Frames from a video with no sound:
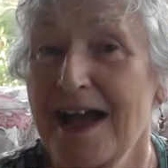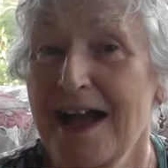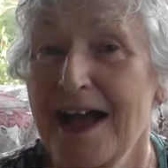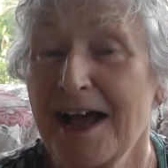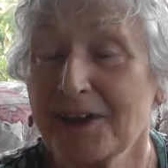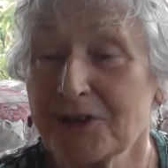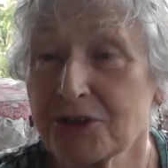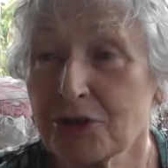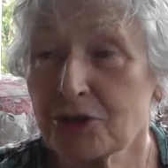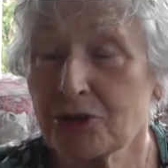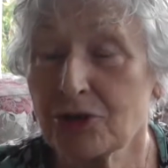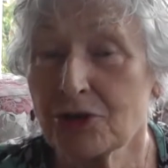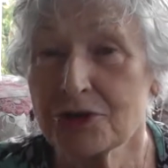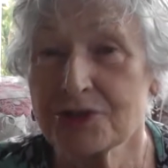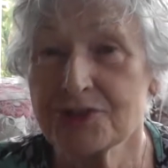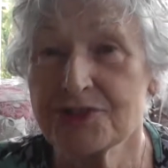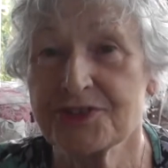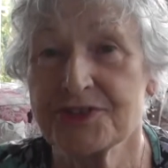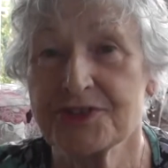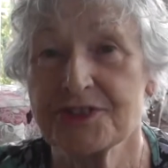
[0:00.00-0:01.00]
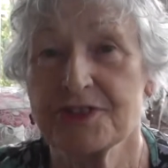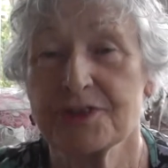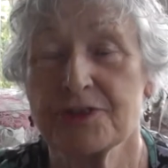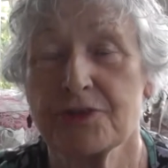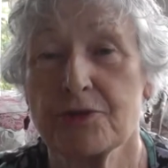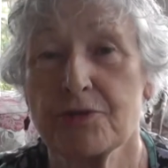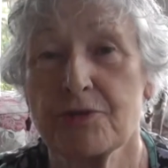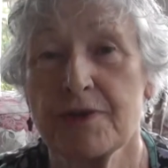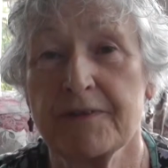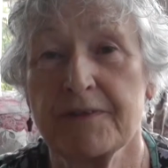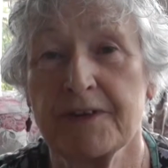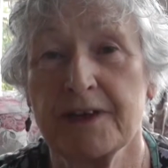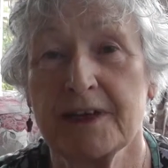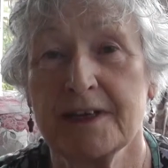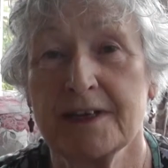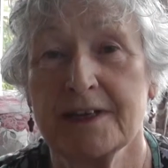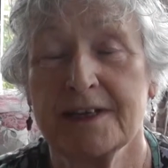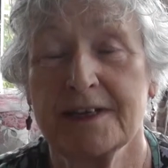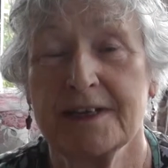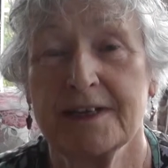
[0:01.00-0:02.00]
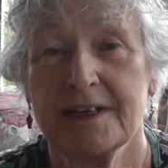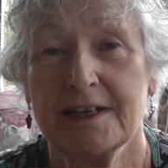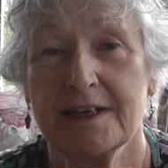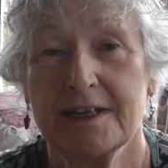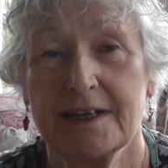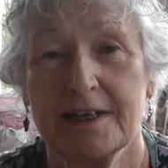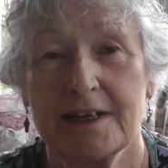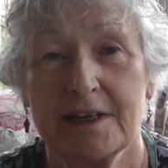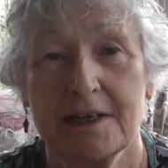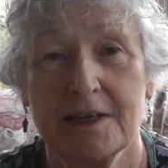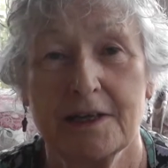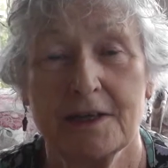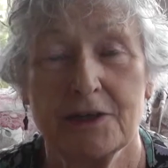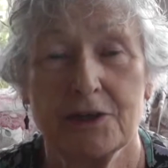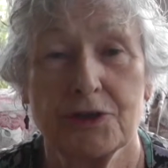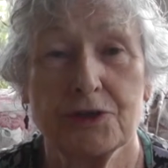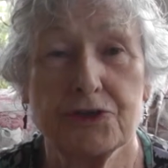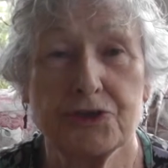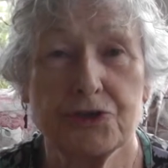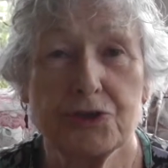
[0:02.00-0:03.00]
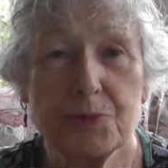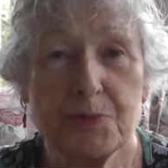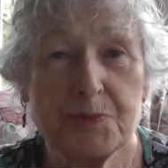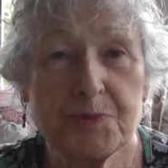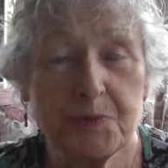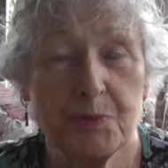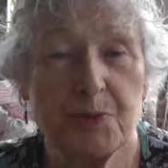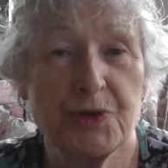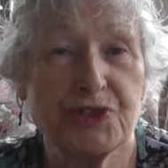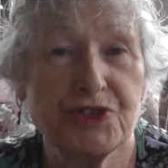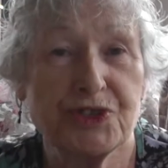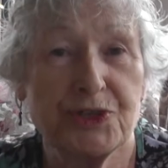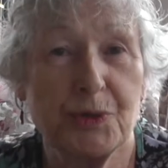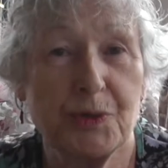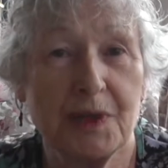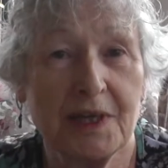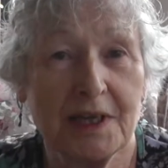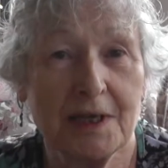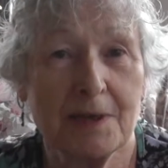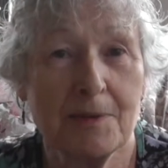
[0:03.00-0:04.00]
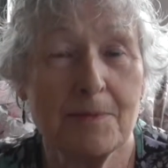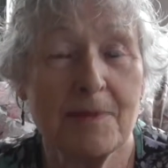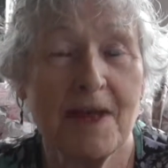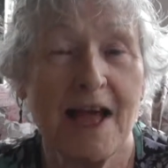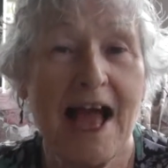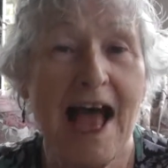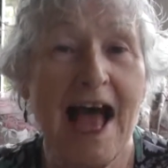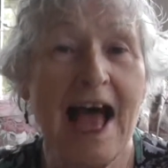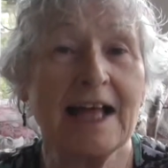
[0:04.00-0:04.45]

and across the river, the troops pursuing them,